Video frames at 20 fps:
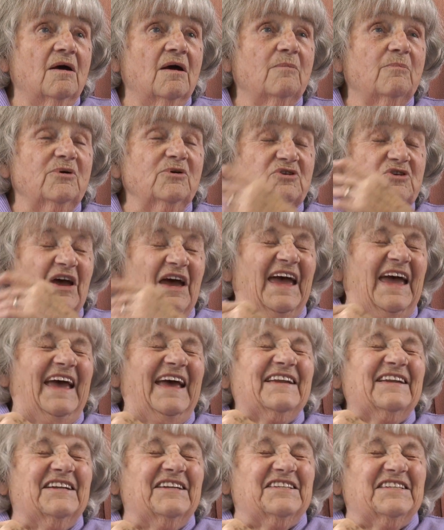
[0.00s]
put your
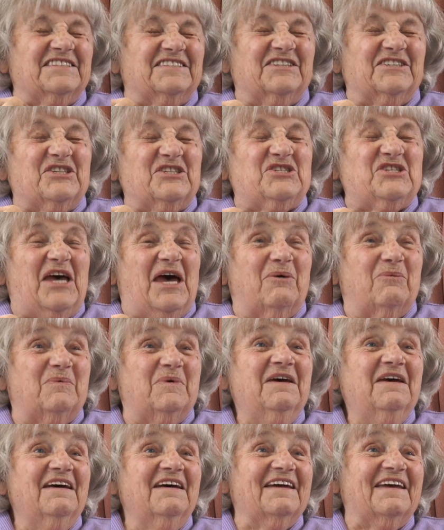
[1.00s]
head under the tap
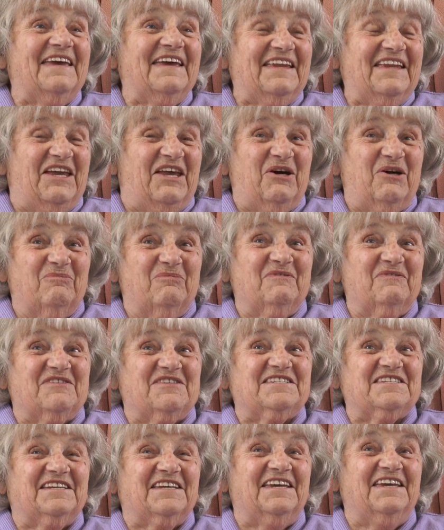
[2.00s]
and get a cup of
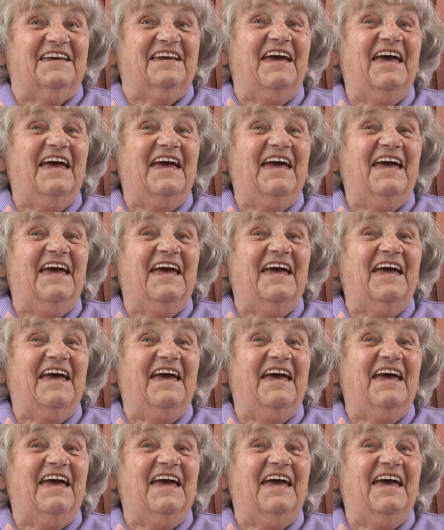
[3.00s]
tea.